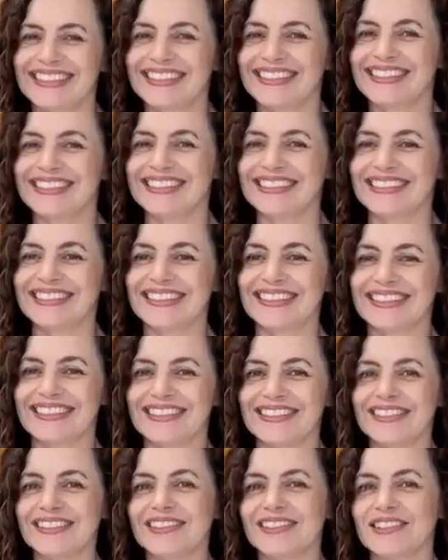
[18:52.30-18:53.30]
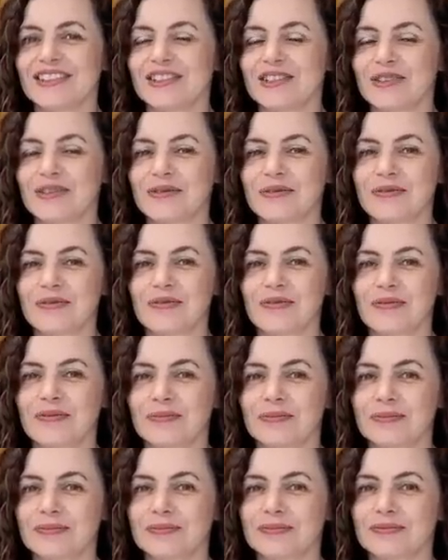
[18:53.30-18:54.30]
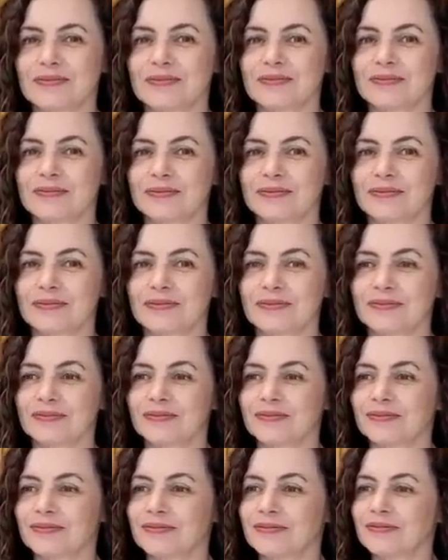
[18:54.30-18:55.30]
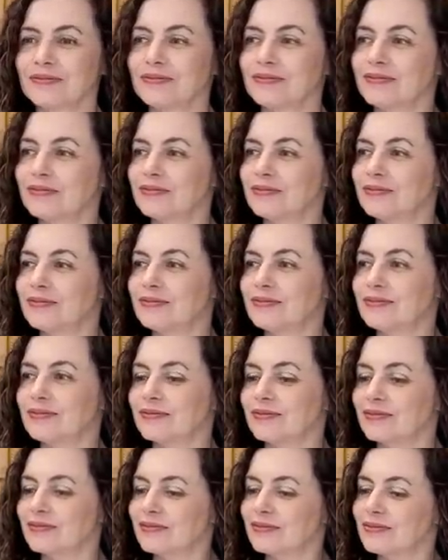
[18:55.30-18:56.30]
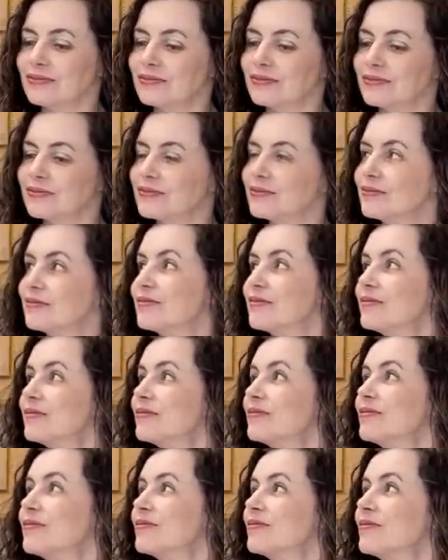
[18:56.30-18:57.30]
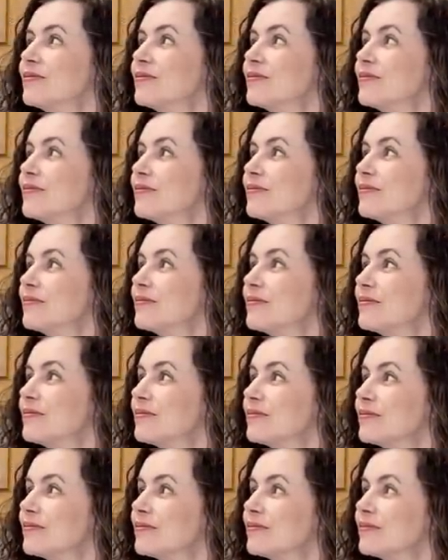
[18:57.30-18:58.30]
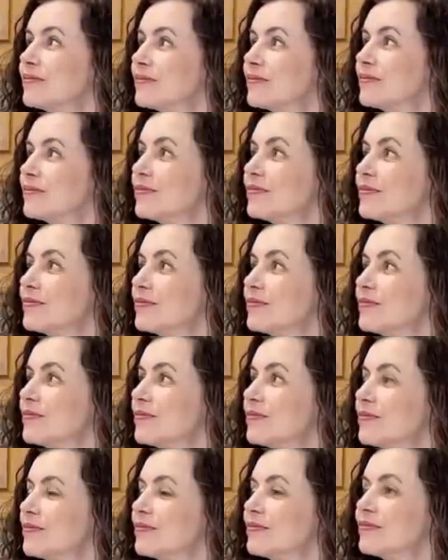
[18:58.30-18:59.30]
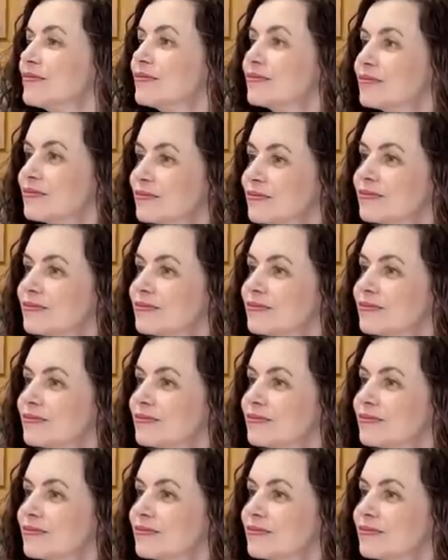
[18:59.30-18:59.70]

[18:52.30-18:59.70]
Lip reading: This person isn't speaking.